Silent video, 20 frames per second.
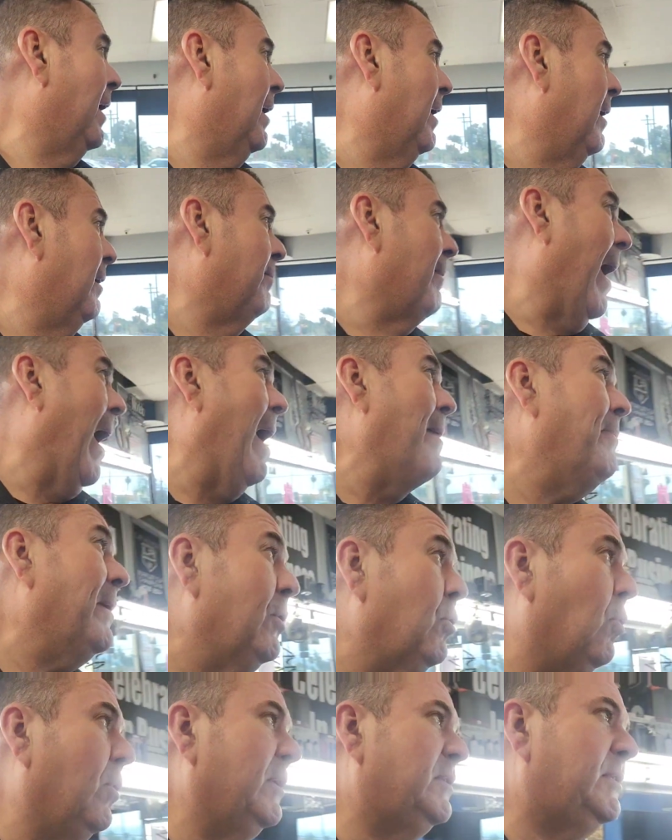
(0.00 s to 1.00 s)
Um, I've
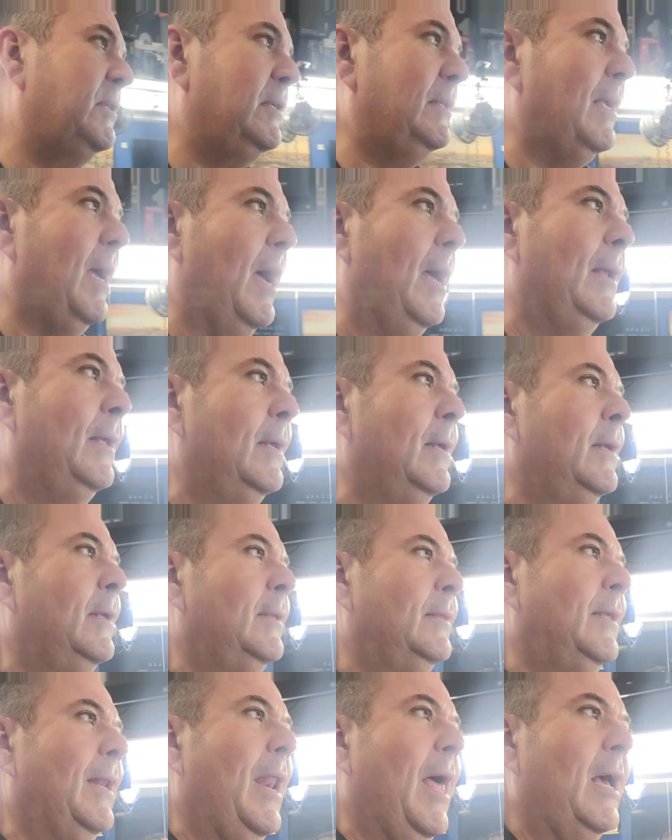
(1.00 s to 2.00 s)
been noticing that
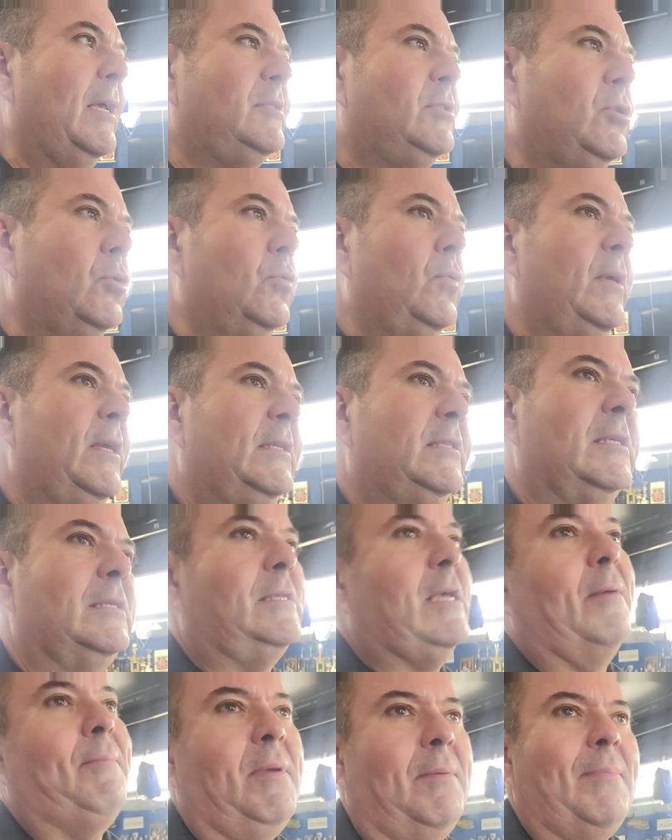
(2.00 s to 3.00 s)
the last two weeks
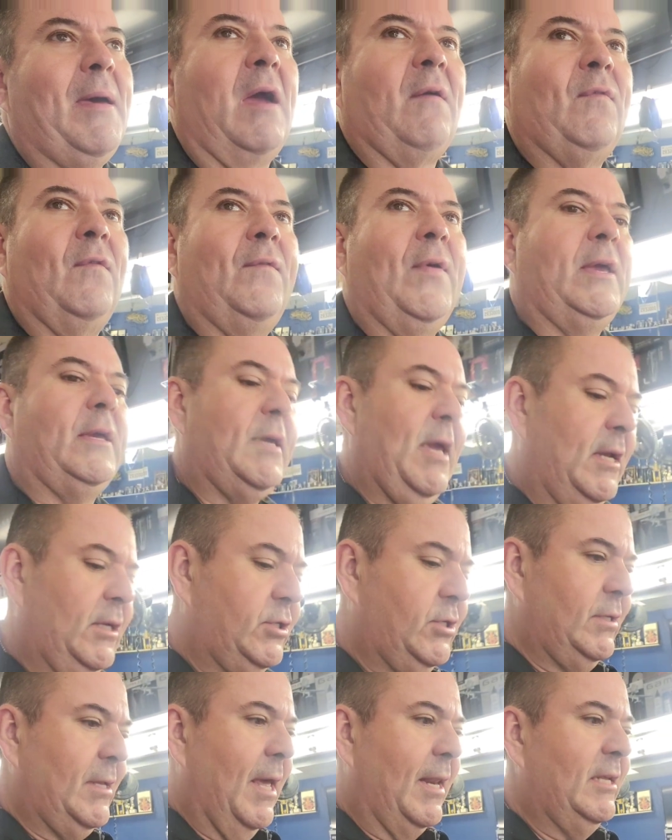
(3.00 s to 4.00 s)
since I've been back from
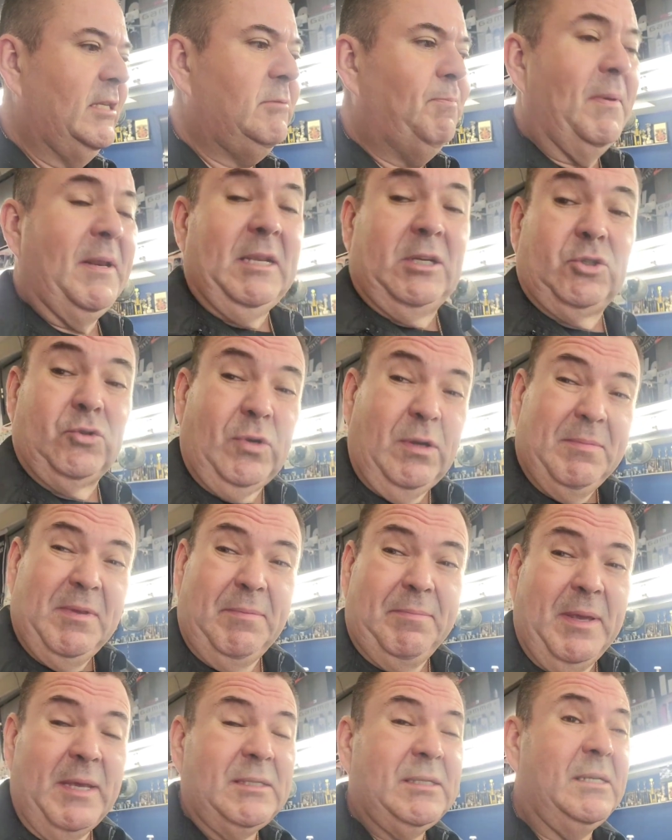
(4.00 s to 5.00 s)
vacation that it's been
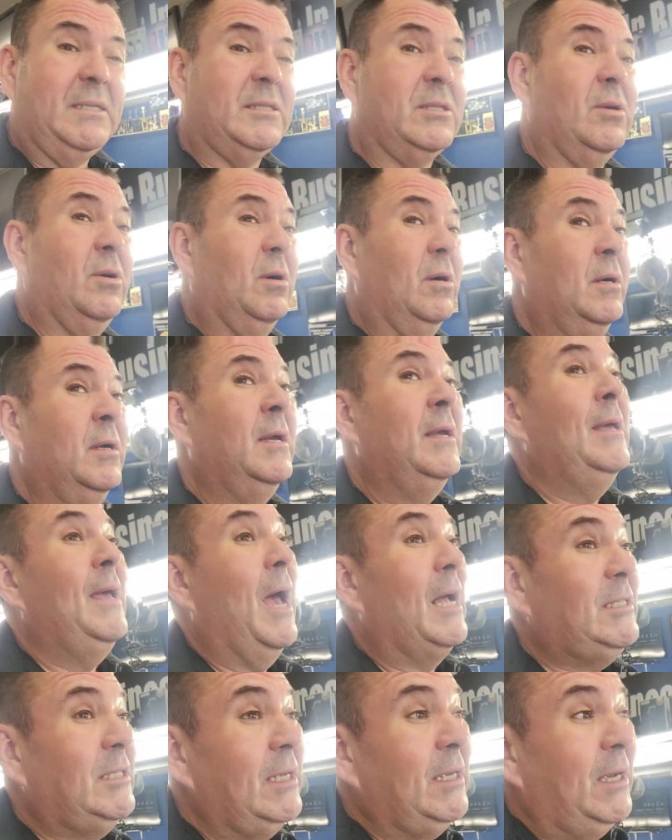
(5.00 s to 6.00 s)
extremely busy. So
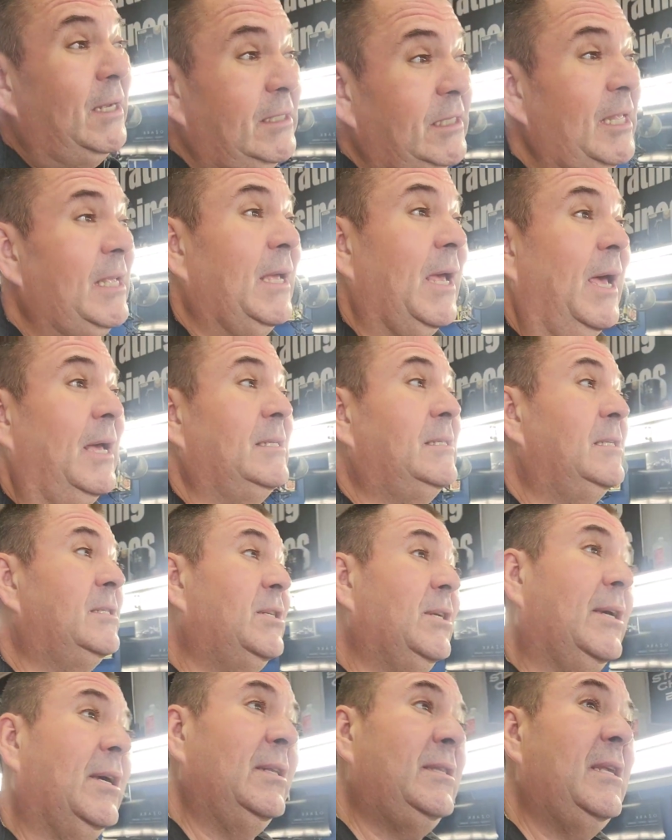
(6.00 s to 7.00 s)
that's a good thing, guys.
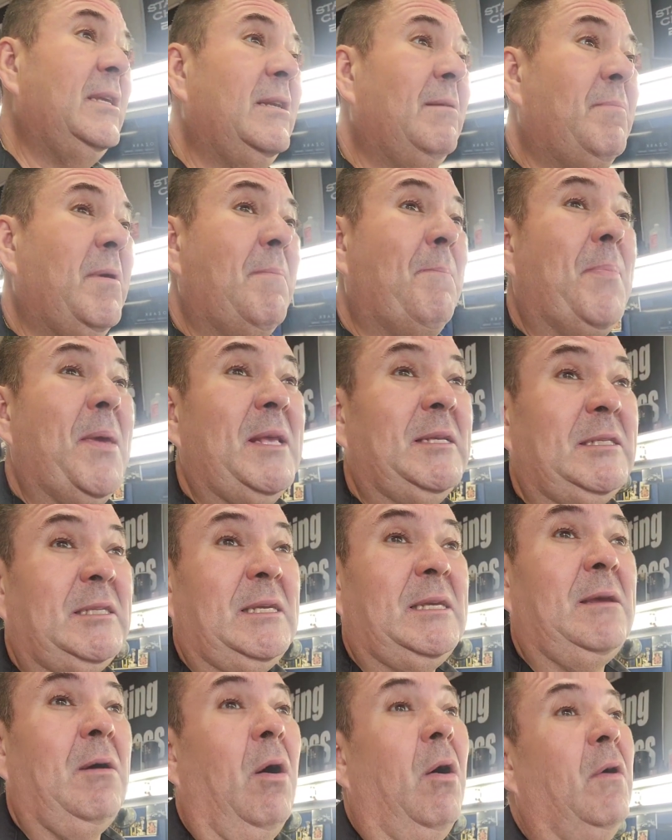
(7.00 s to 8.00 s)
It's a good thing to be
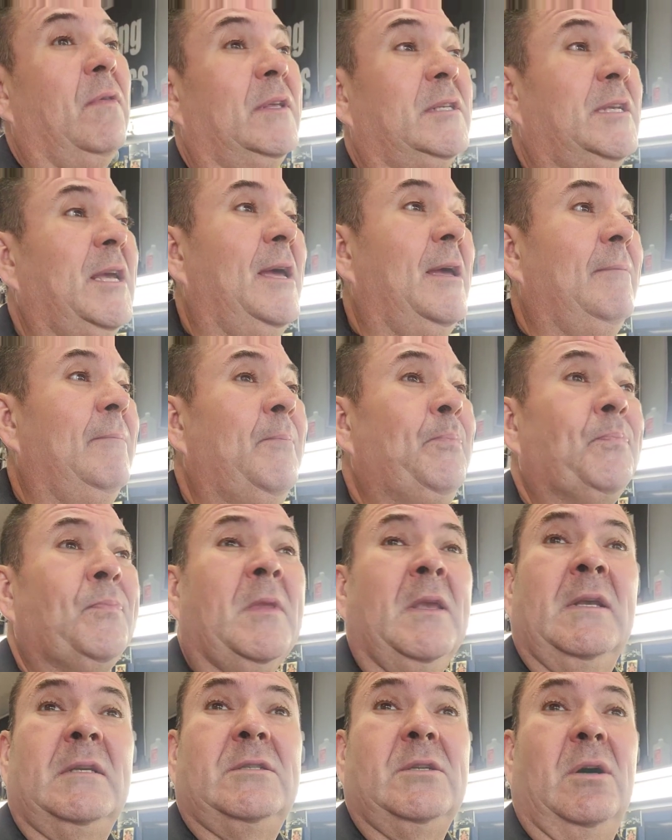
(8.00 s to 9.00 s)
busy all the time.
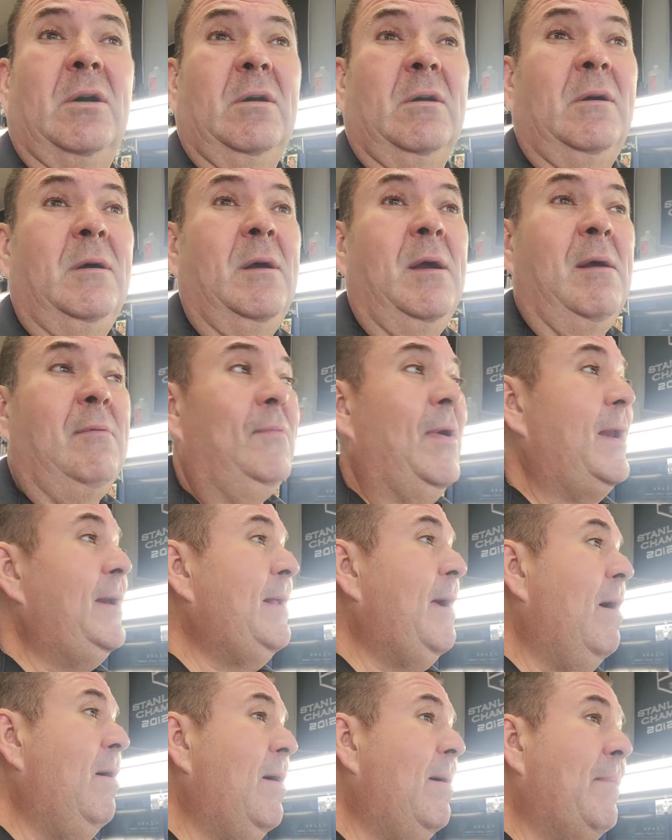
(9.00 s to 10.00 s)
So
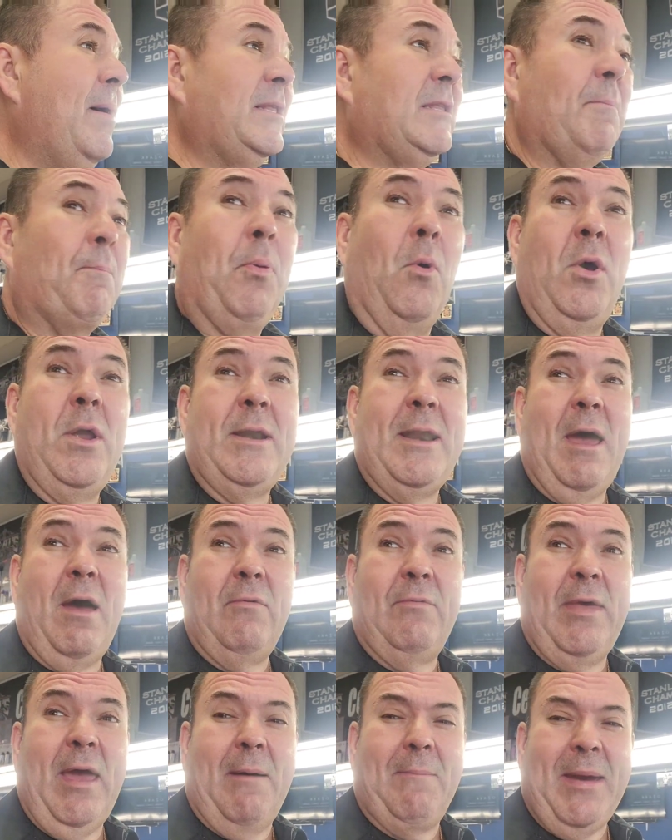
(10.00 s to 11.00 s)
right now I'm at the point
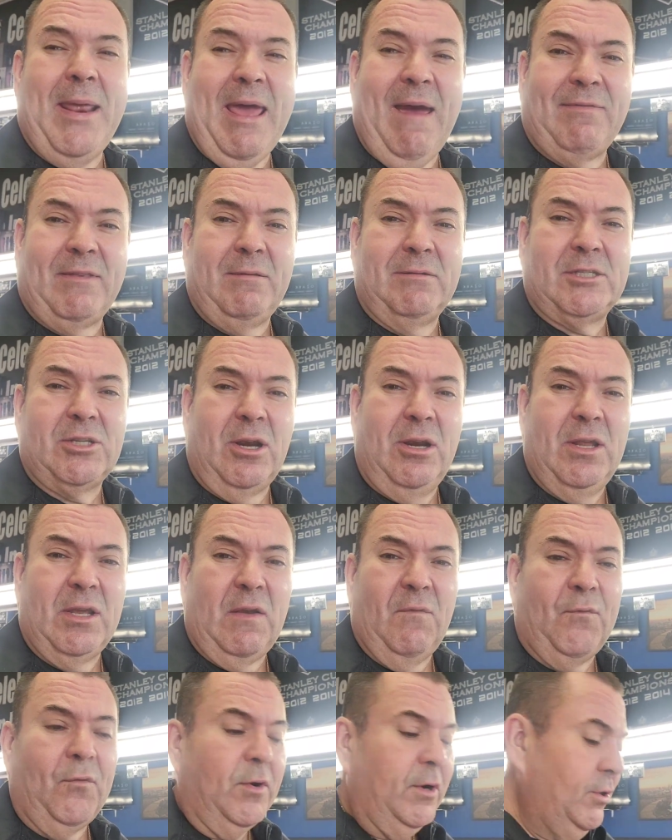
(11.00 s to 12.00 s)
now that I might have to start
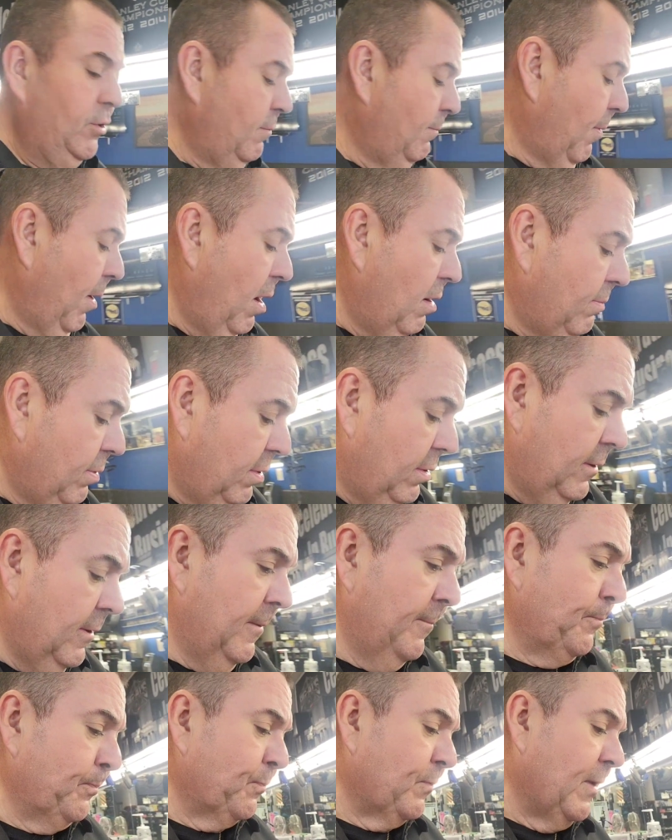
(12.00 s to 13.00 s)
looking for a new barber.
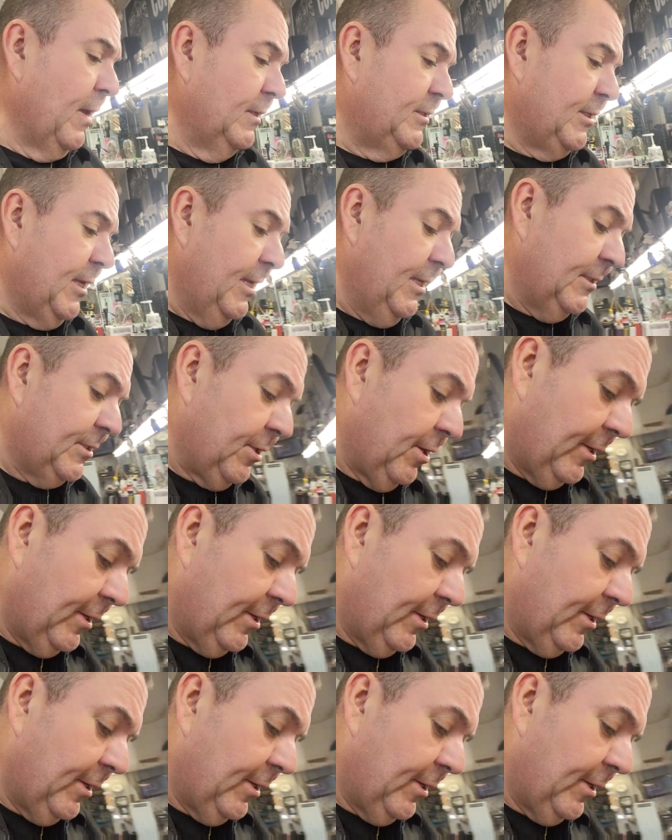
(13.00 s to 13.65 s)
It's getting